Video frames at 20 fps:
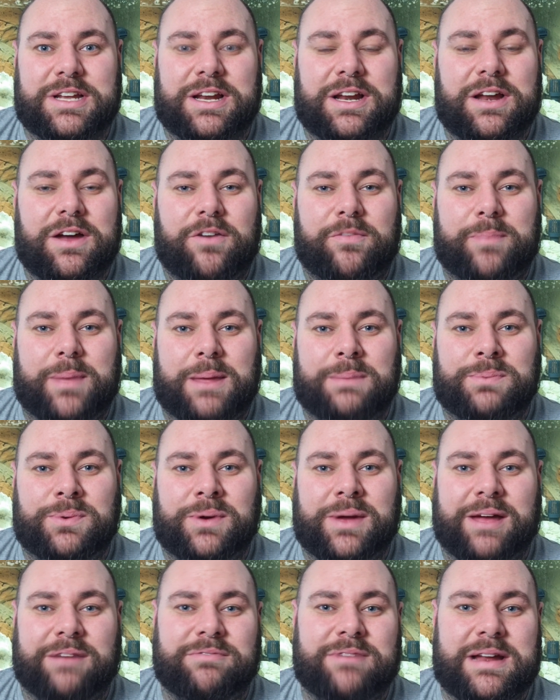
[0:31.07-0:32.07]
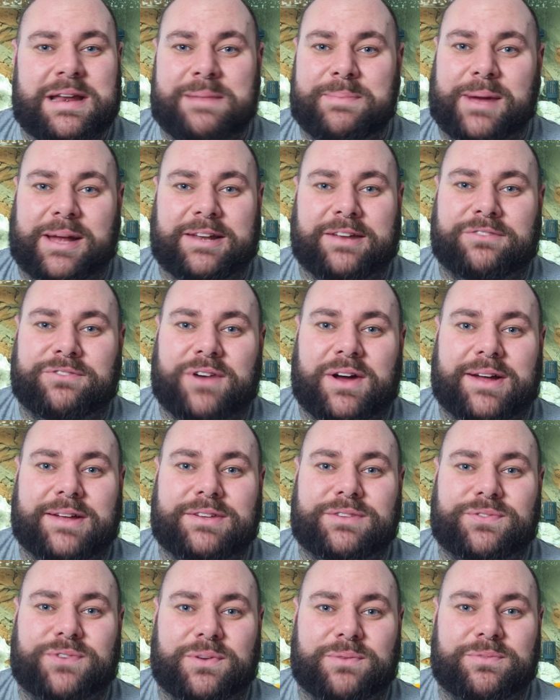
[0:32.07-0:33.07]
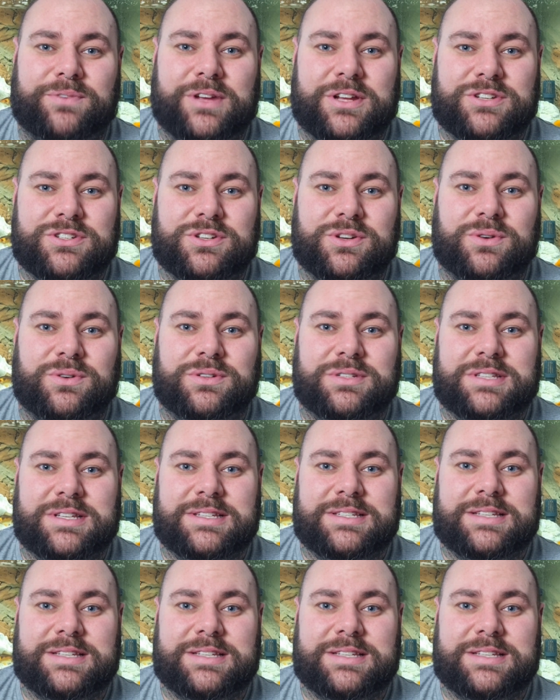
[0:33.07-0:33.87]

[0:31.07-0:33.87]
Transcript: A lot of people get really bad advice from fish stores that